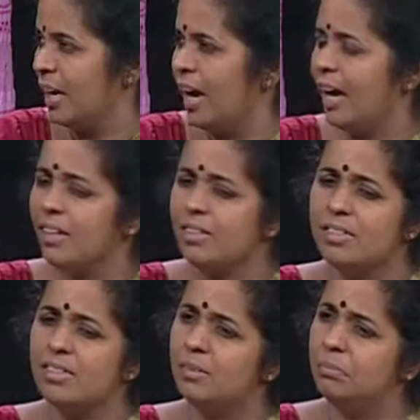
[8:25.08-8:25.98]

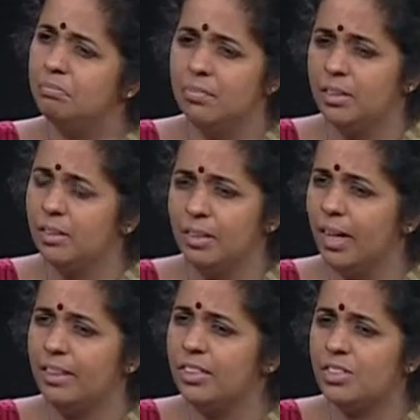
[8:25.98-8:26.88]
And
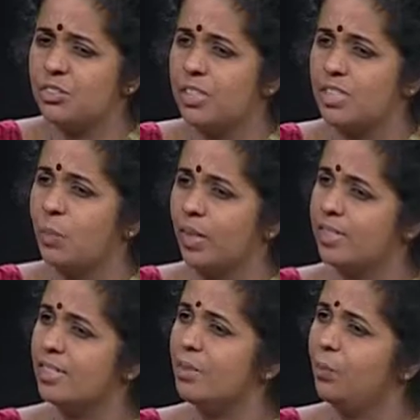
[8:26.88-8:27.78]
I think stress
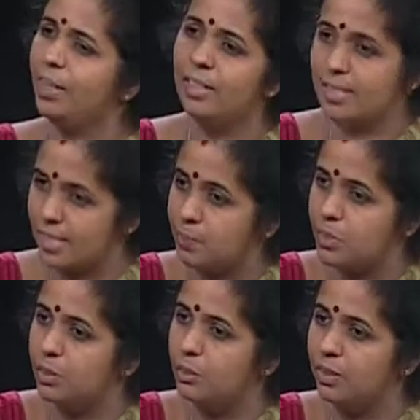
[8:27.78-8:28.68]
once in a while is
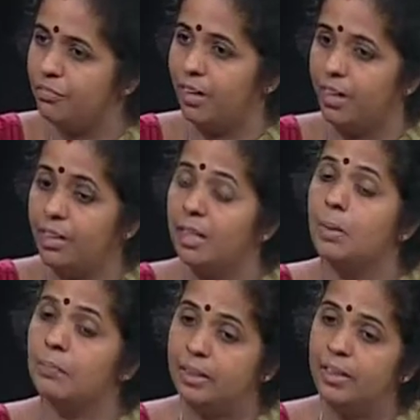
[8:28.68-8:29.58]
absolutely fine,
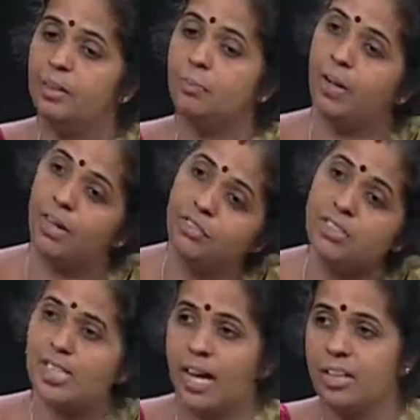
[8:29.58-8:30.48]
but then
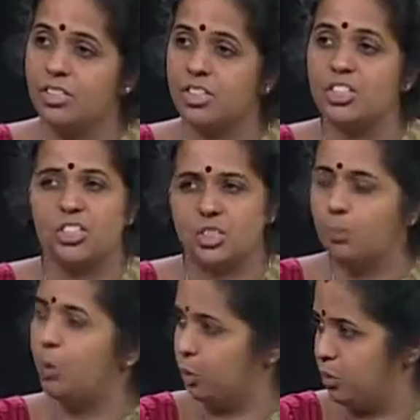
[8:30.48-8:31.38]
parents and teachers
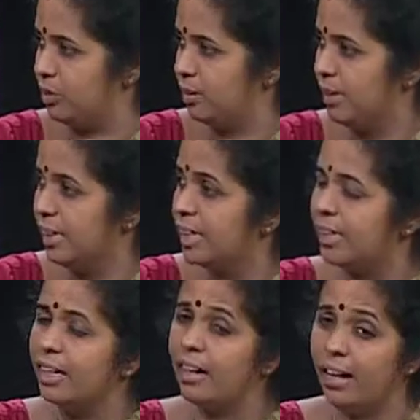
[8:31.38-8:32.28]
both
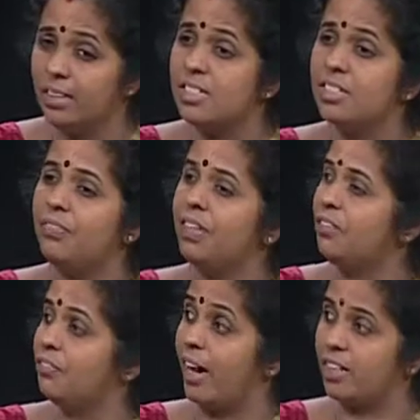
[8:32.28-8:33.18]
can identify the
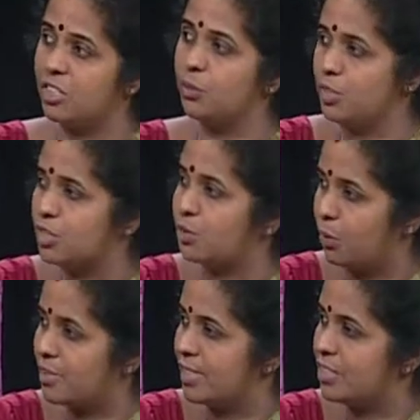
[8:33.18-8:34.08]
factor which is
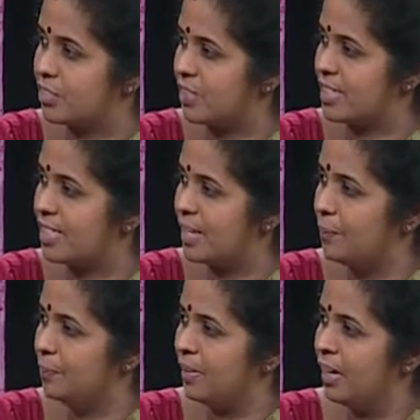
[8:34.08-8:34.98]
causing stress.
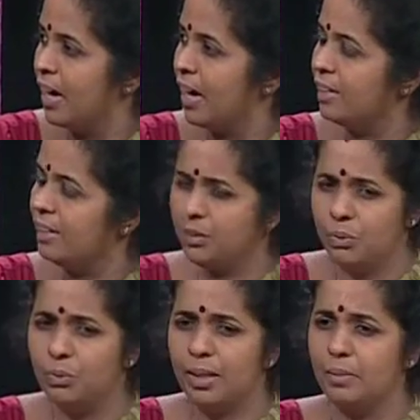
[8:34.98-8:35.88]
And
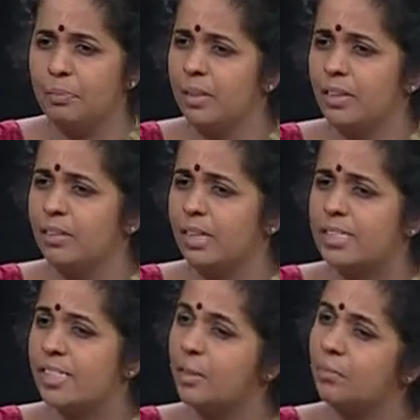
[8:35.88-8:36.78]

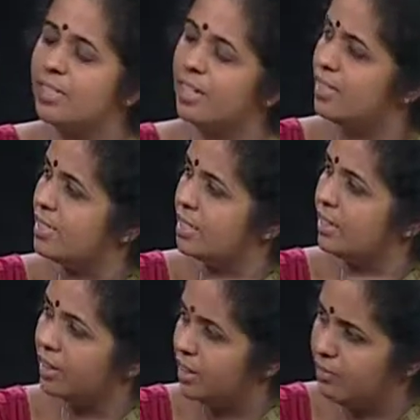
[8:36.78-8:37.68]
it can be dealt
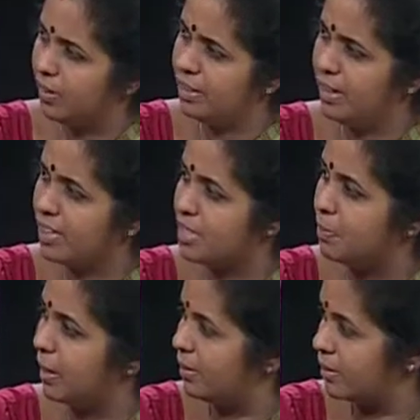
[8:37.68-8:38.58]
in a very nice
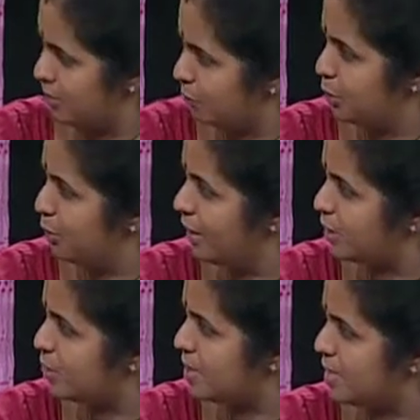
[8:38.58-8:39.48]
manner. Would you like
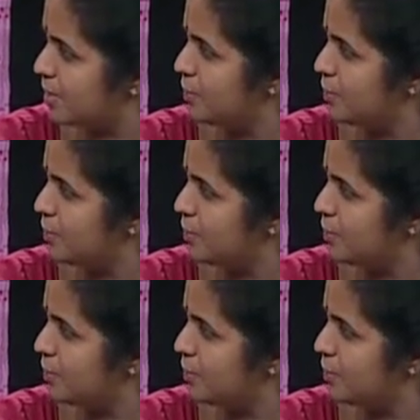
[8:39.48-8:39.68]
to say something?